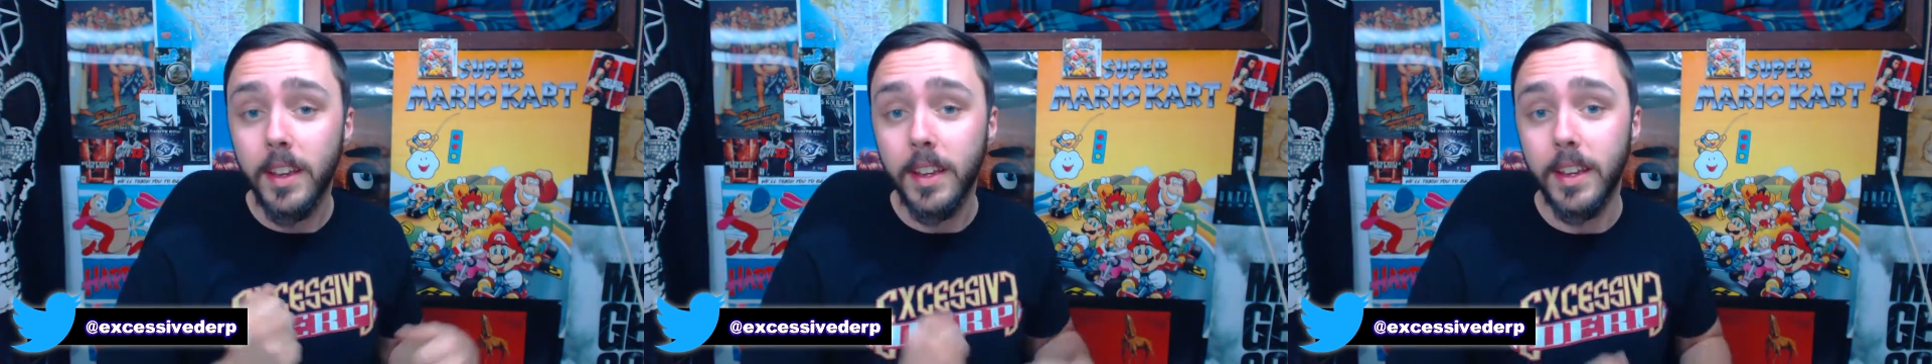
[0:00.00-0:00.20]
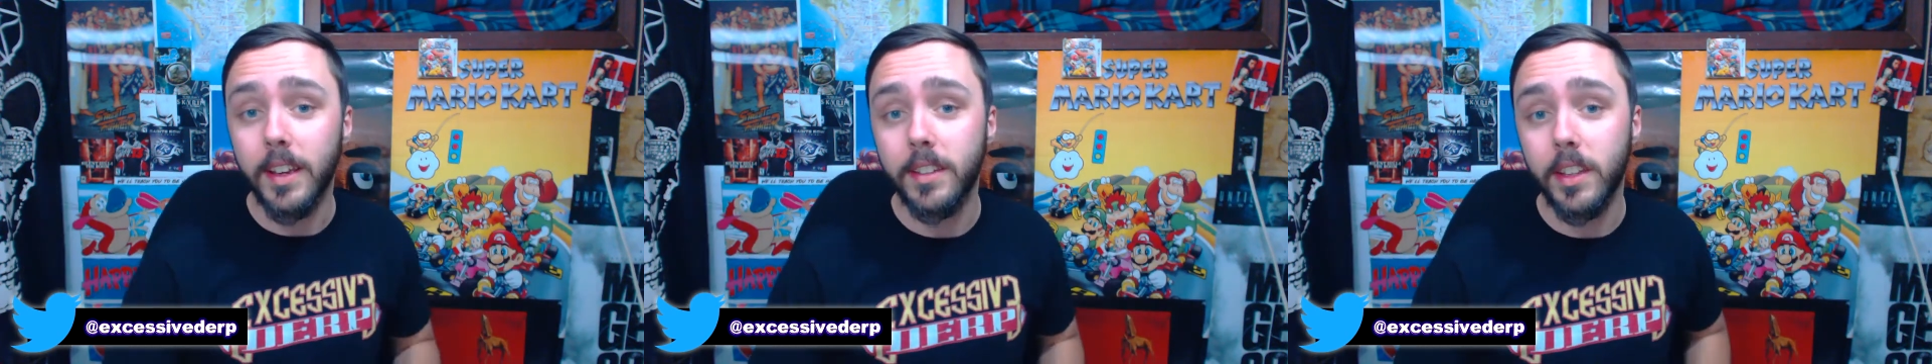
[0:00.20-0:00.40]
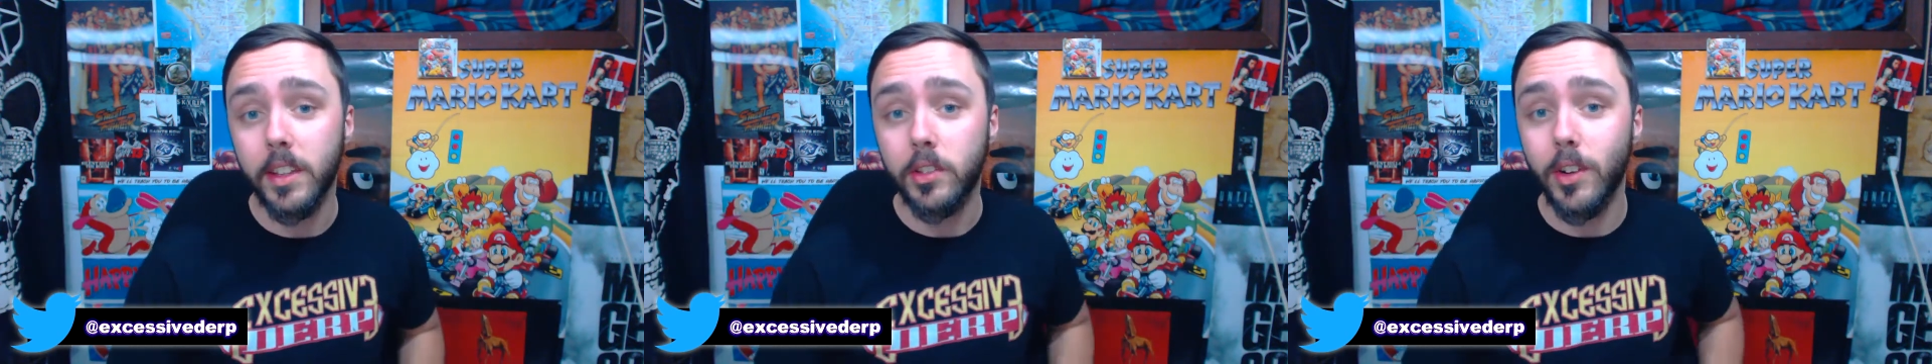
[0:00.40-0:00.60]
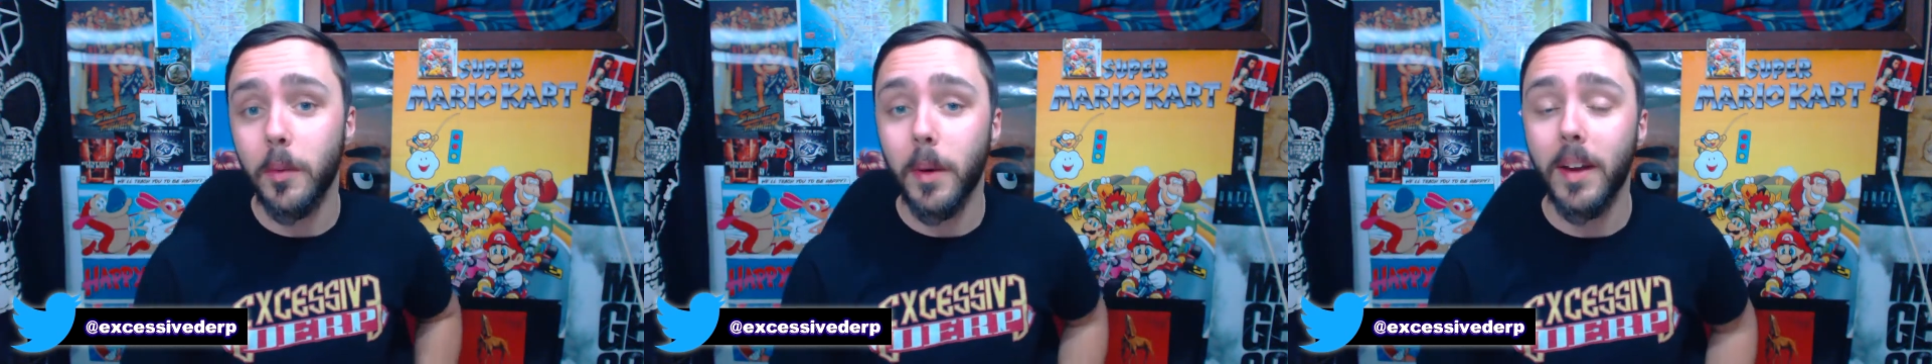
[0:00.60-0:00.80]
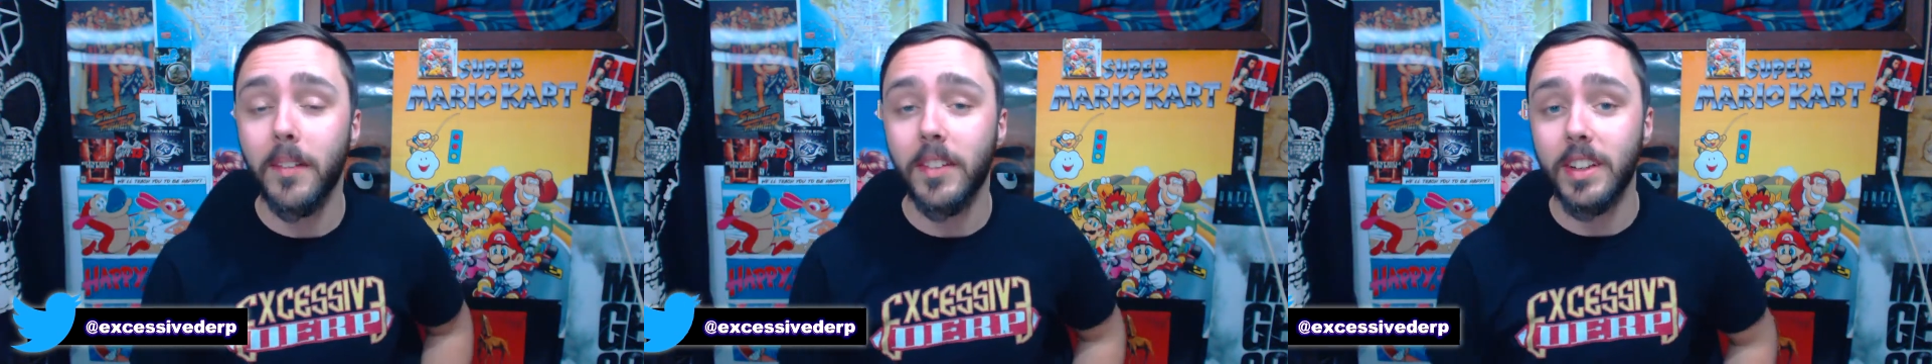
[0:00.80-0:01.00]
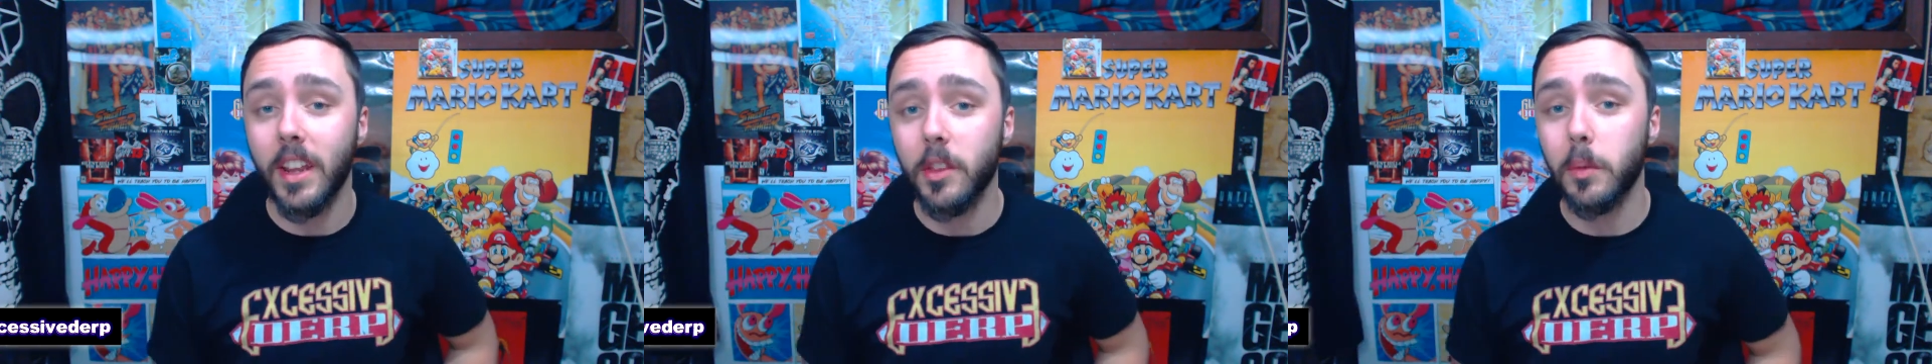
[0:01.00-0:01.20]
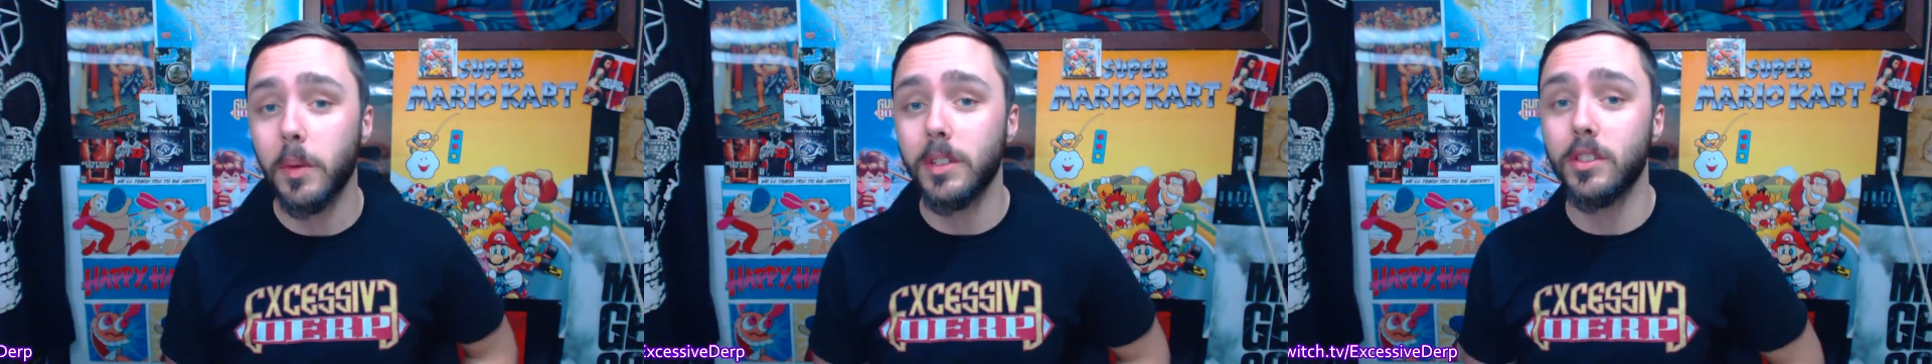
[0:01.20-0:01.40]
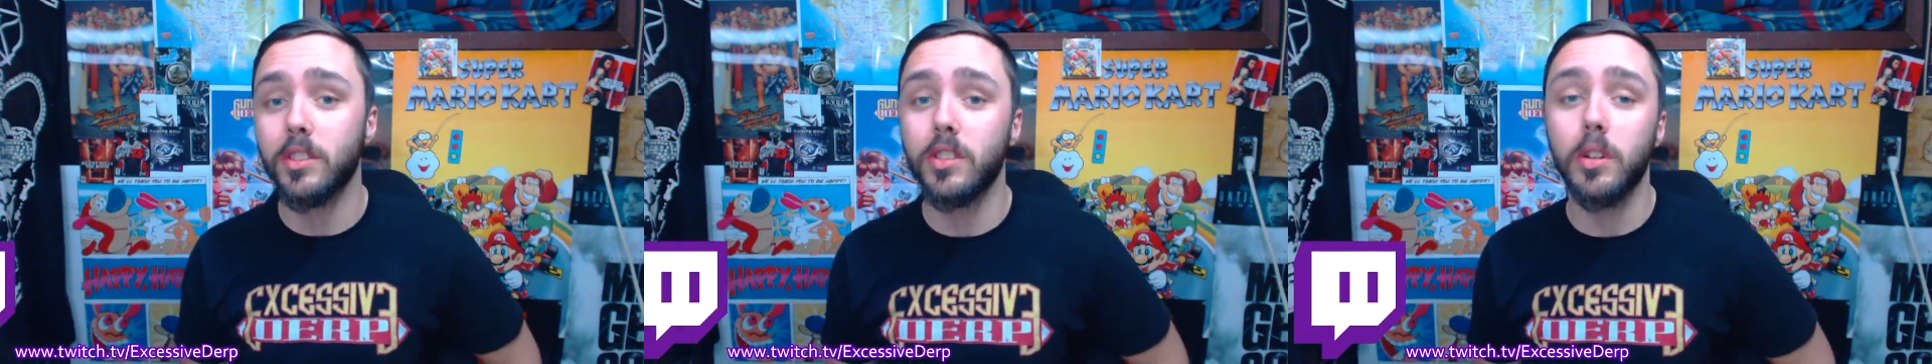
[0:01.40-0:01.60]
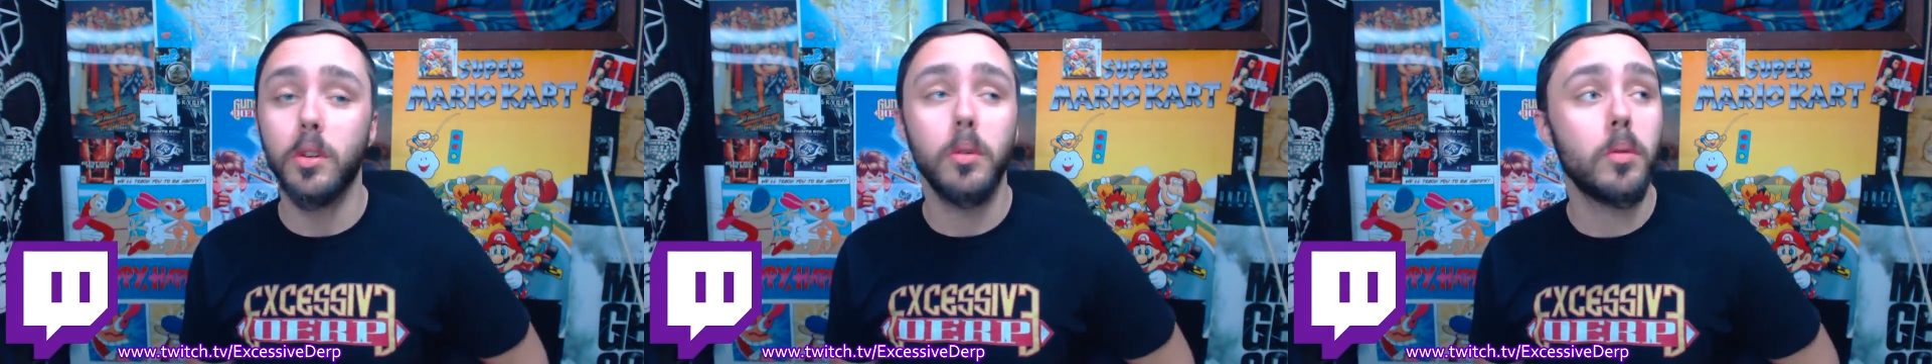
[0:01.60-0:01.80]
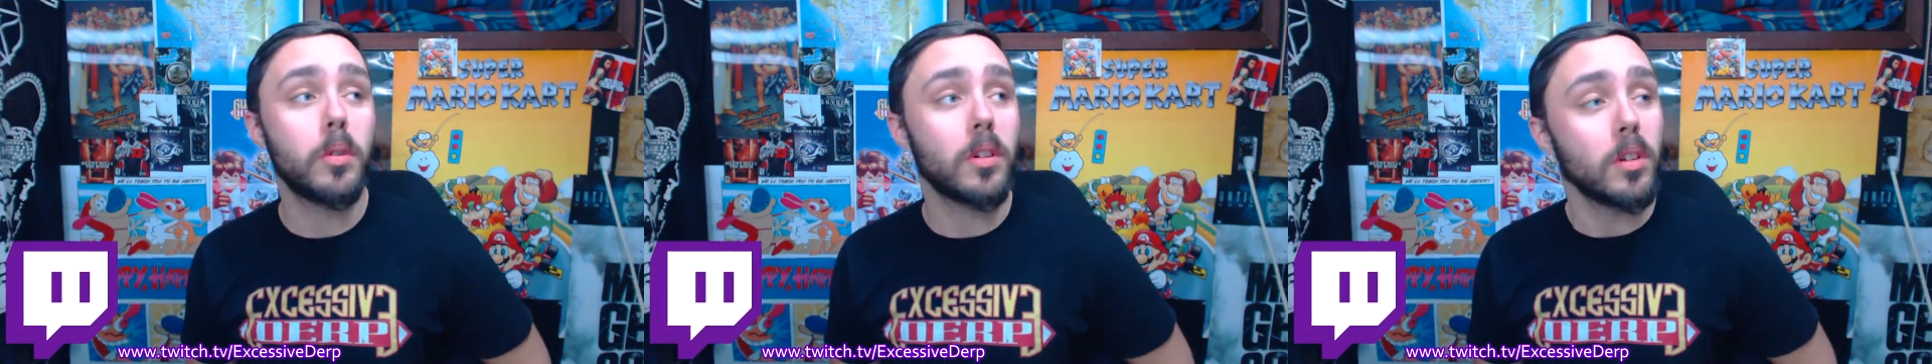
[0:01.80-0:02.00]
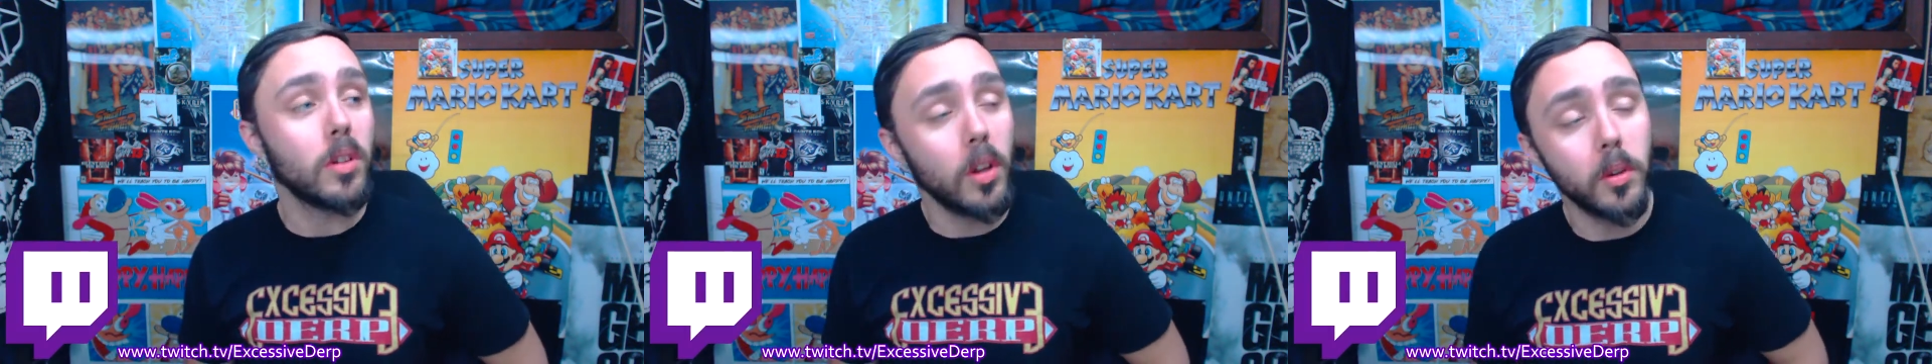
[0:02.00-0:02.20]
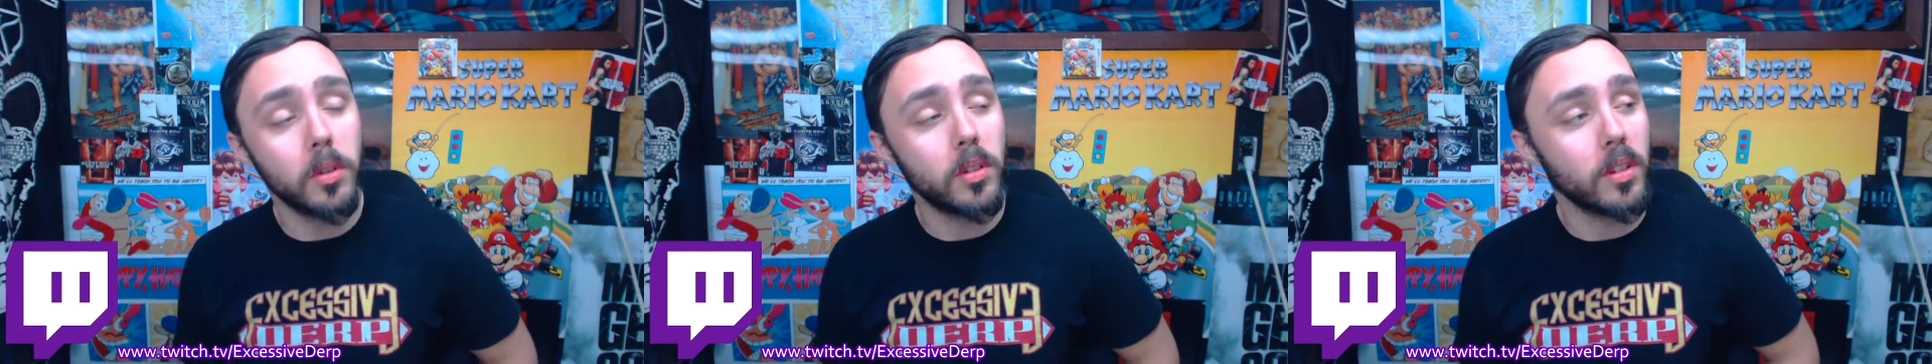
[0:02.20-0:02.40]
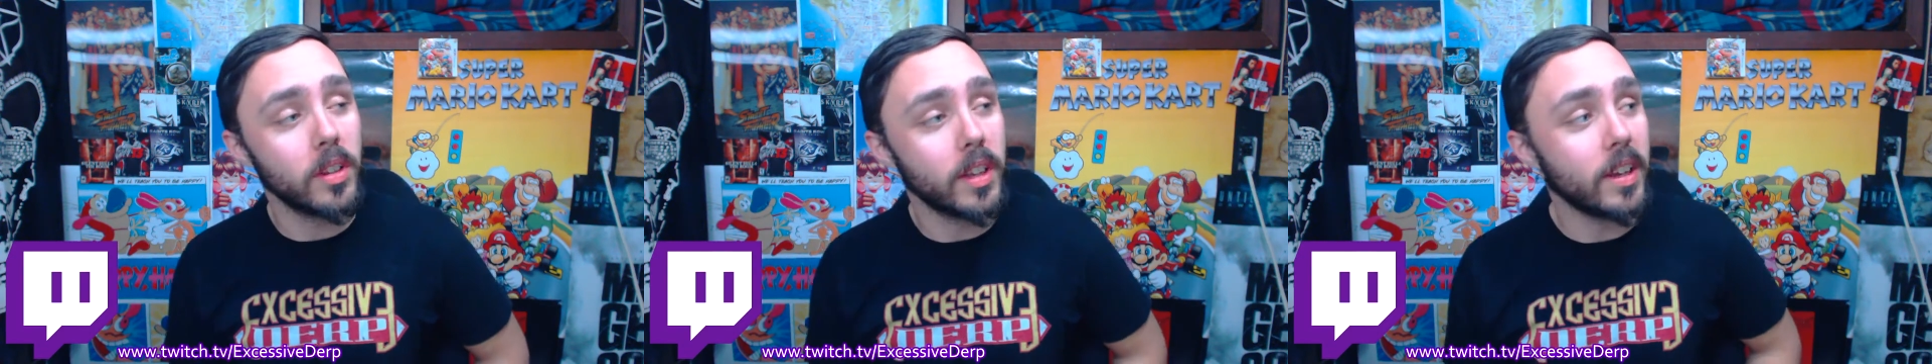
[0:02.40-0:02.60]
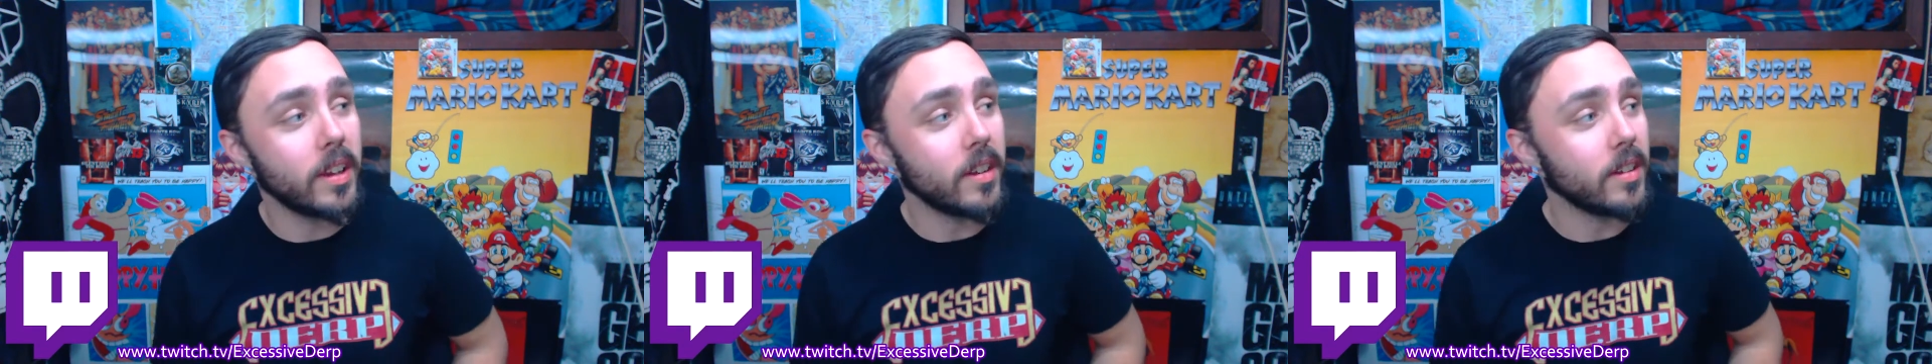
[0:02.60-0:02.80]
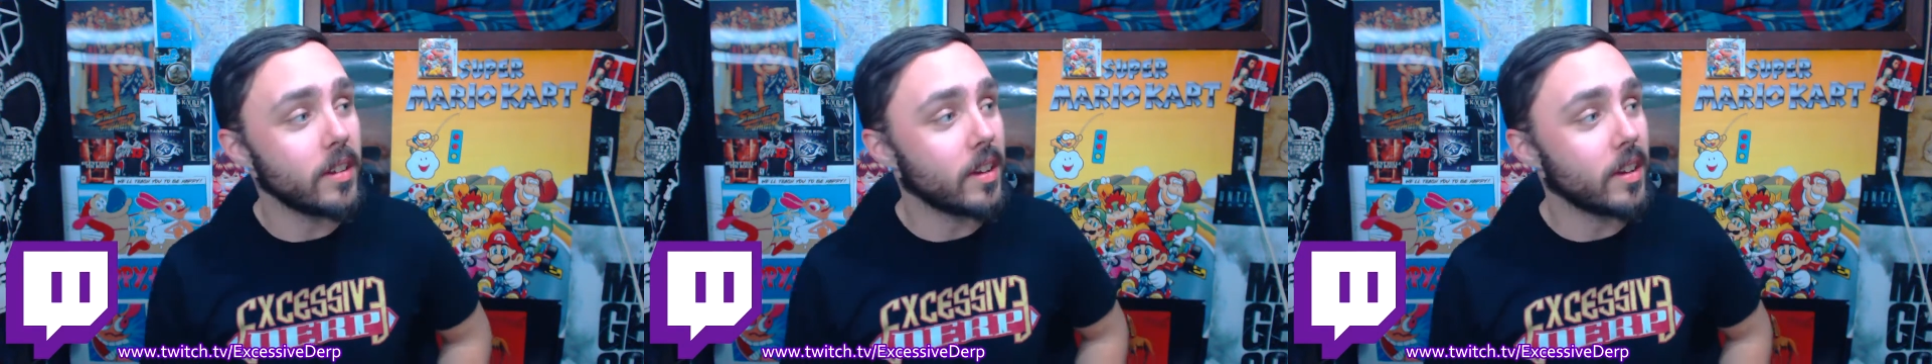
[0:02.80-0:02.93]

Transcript: Yes, that's right, we're having another one so closely